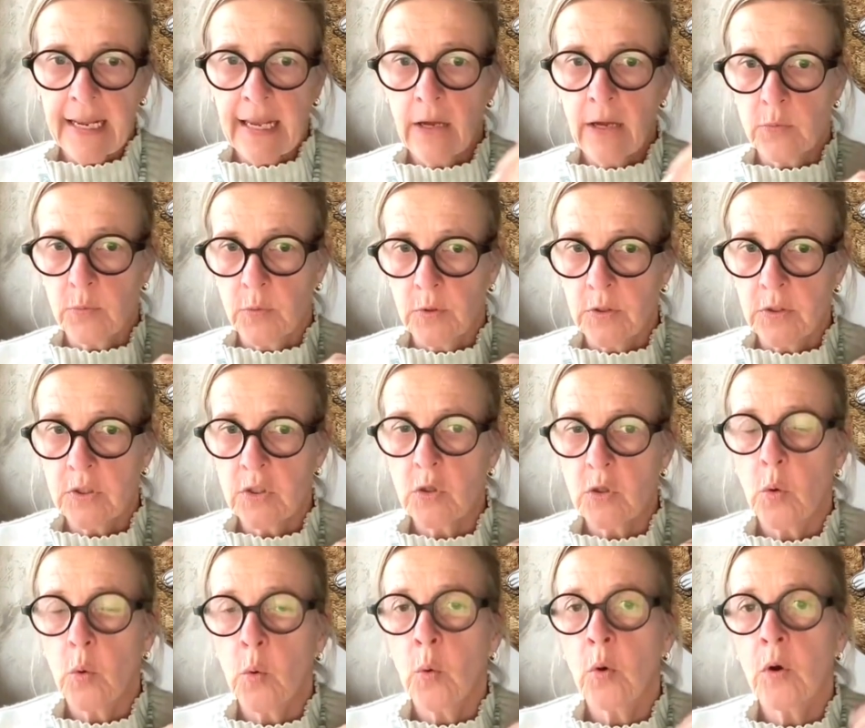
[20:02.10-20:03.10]
outwards
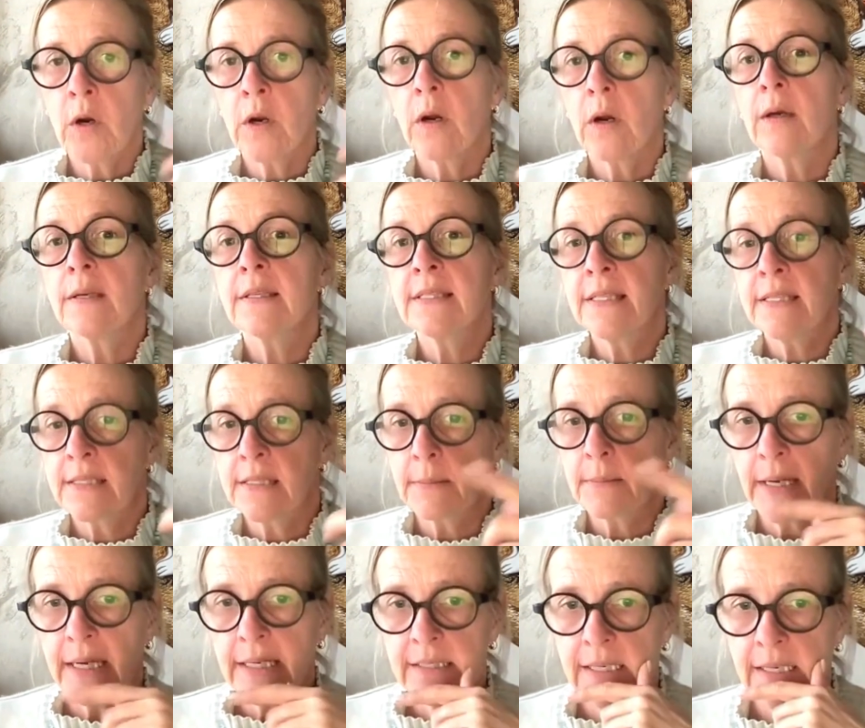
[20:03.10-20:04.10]
or
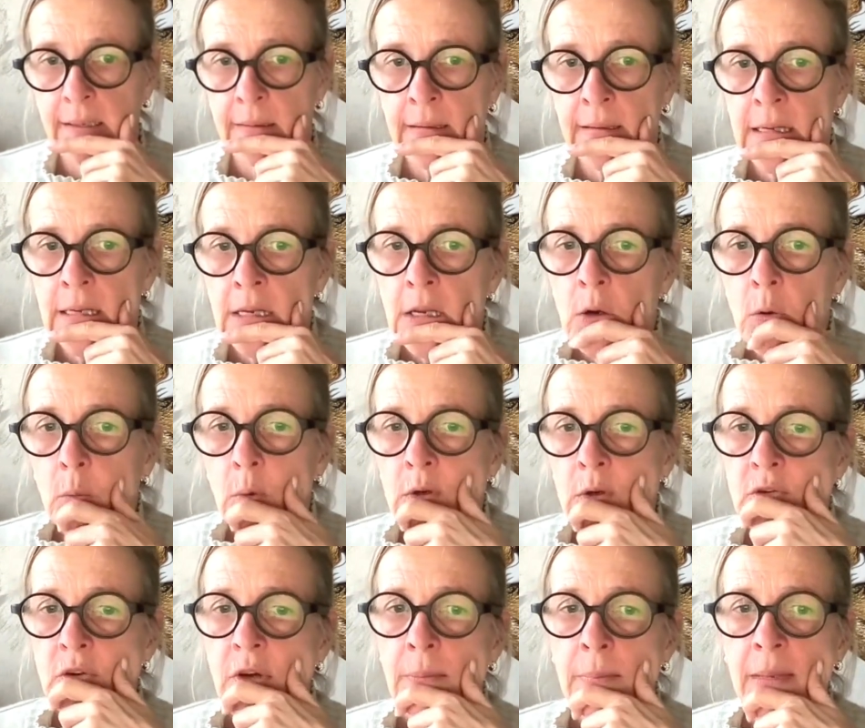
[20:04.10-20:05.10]
systemizing. What
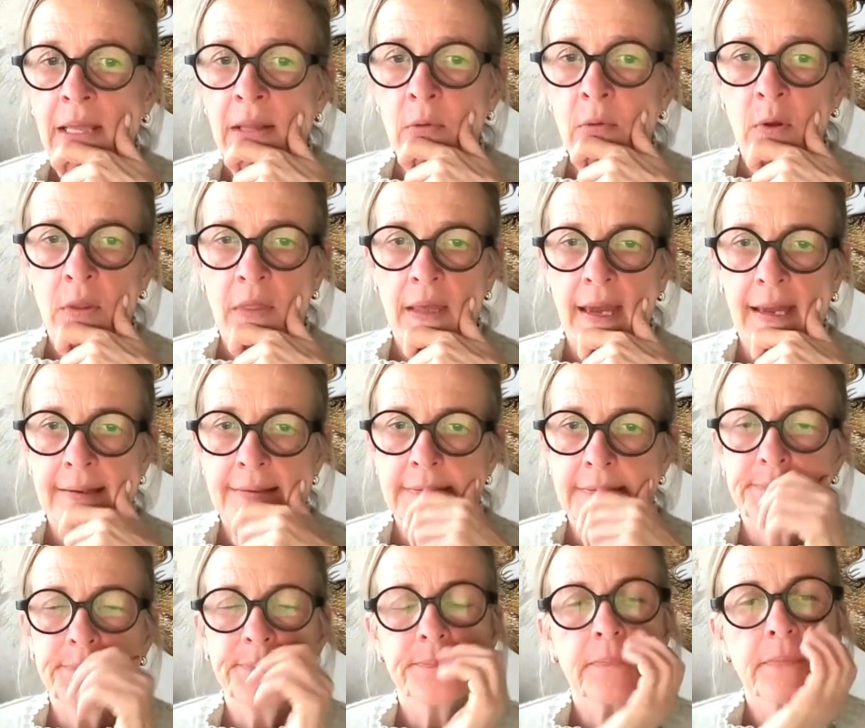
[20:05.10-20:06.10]
do I mean with that?
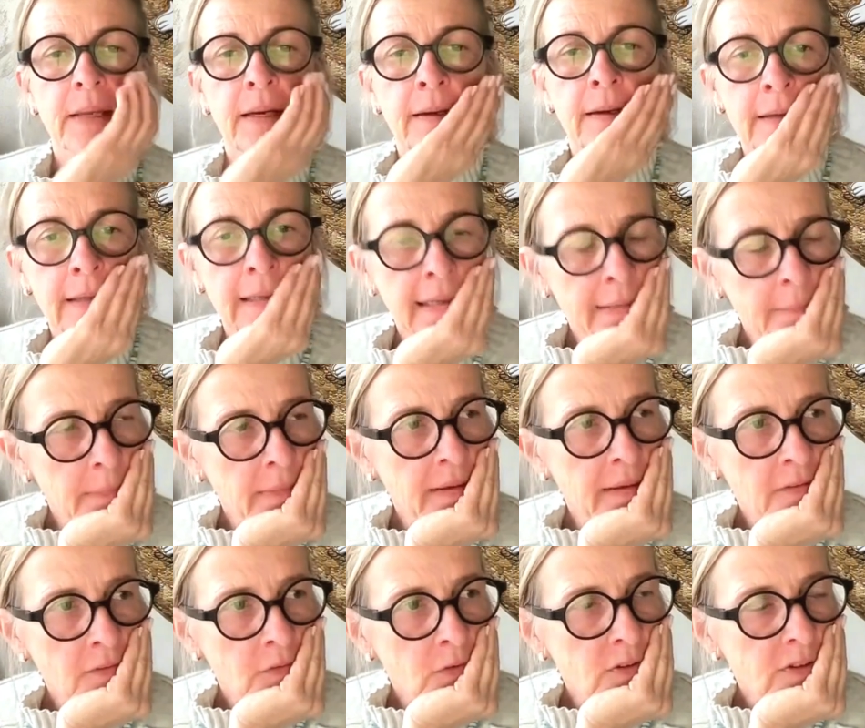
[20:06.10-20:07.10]
Let me
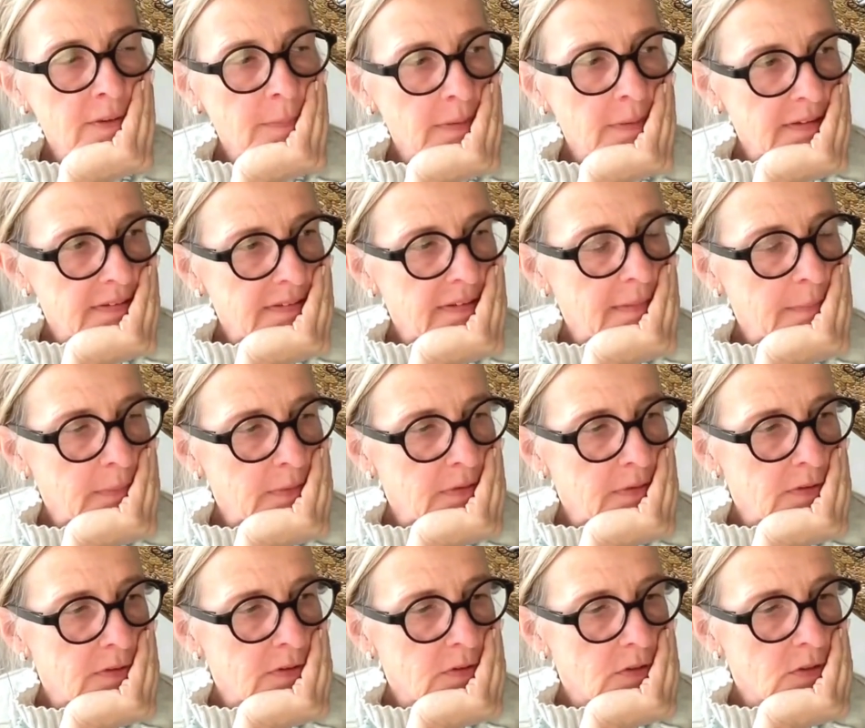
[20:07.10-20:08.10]
give you some
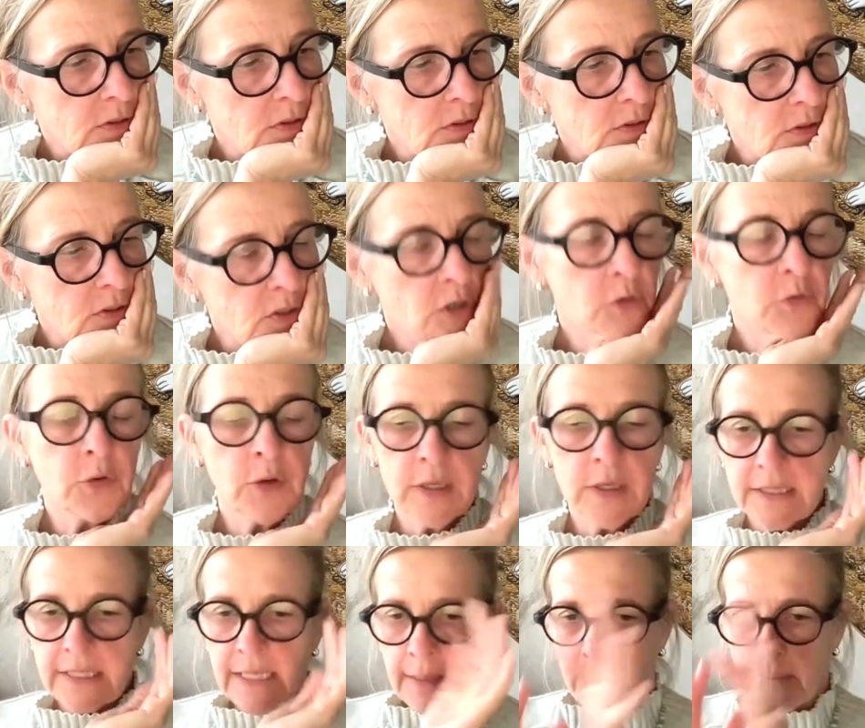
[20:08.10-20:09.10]
examples. So, for
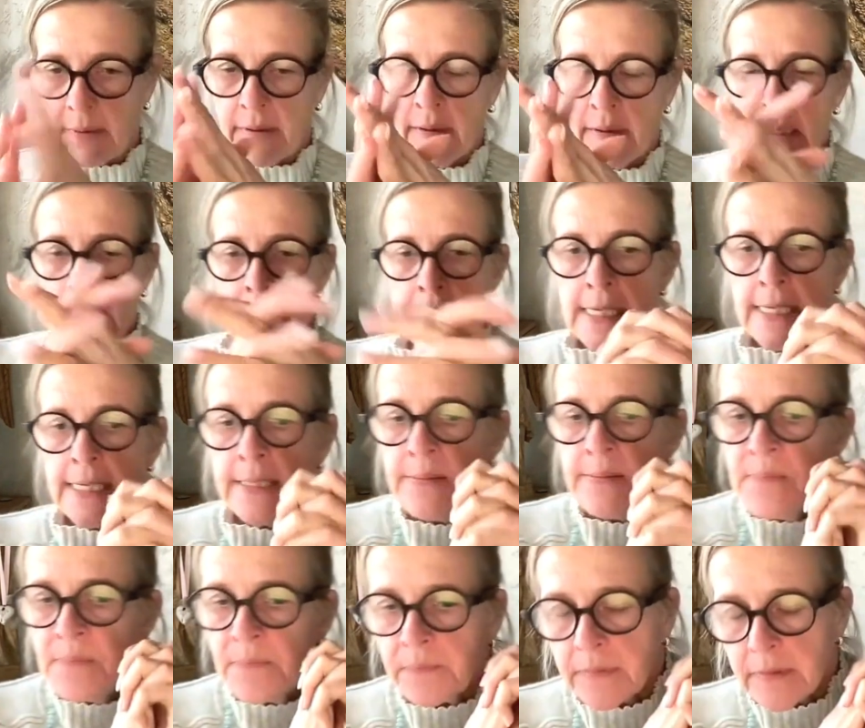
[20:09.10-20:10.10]
example,
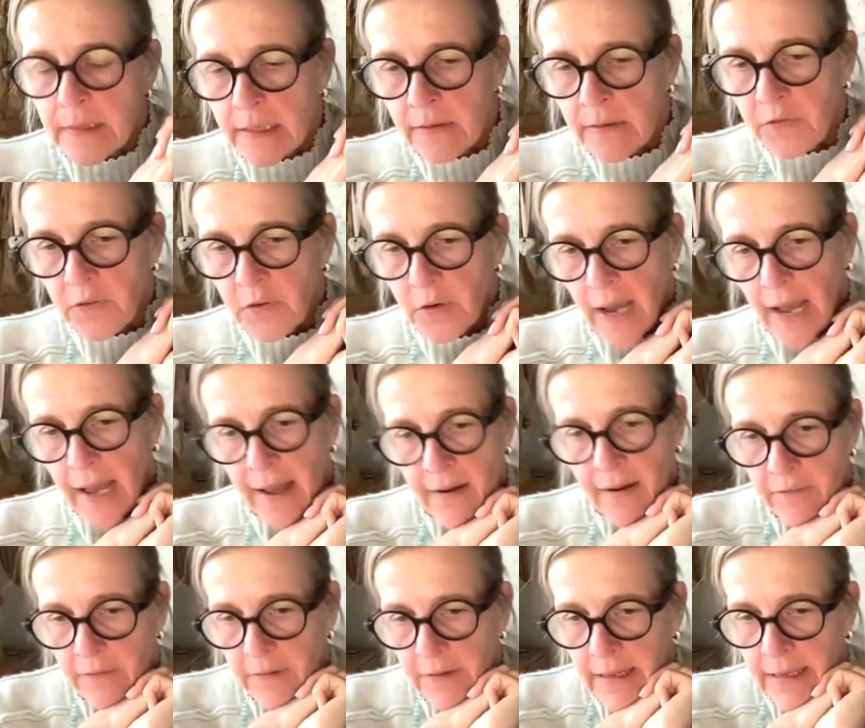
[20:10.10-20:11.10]
if you
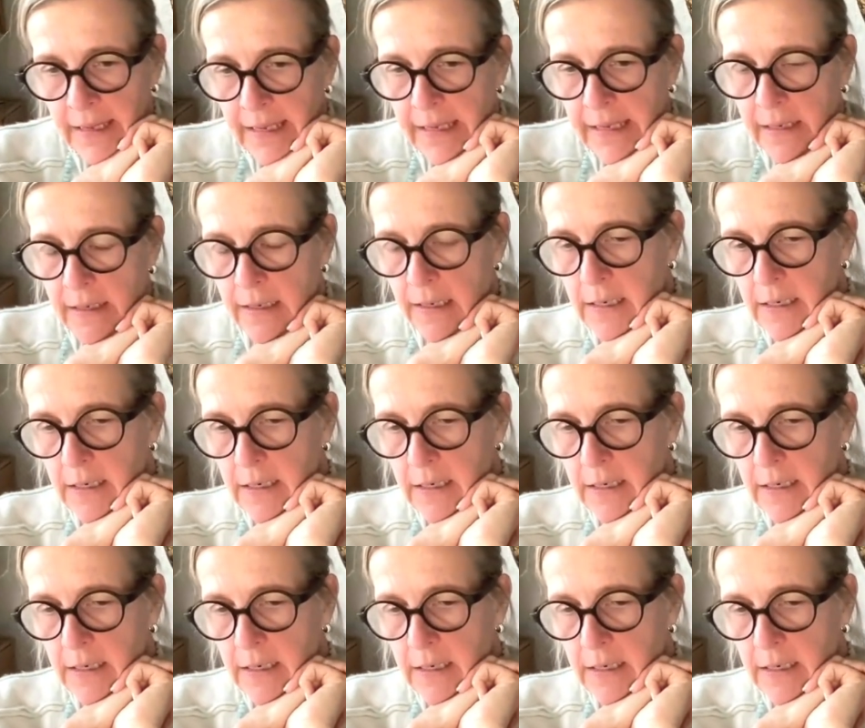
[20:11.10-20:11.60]
have a